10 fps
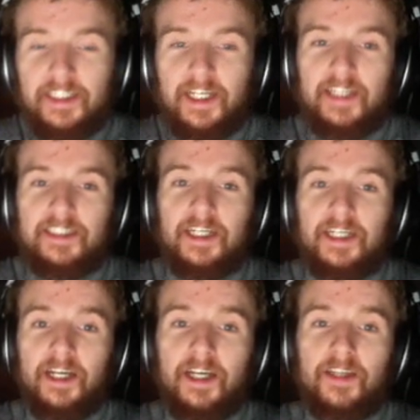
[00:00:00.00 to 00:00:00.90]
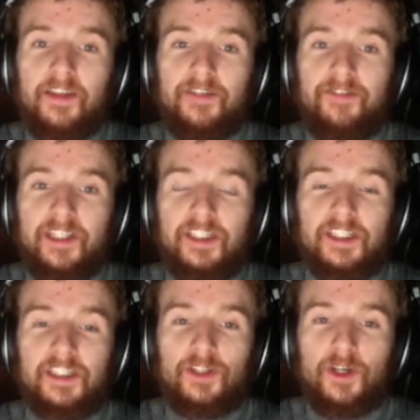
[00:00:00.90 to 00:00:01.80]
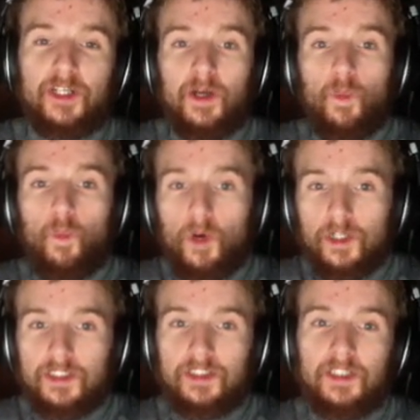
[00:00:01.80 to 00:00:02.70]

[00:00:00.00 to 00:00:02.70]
as the finishing circuit was